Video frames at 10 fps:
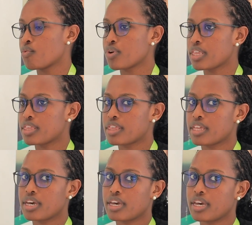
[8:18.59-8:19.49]
with
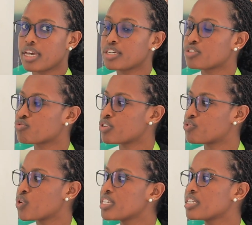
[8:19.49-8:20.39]
extra
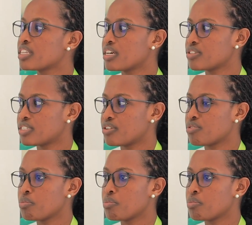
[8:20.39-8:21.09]
20,000.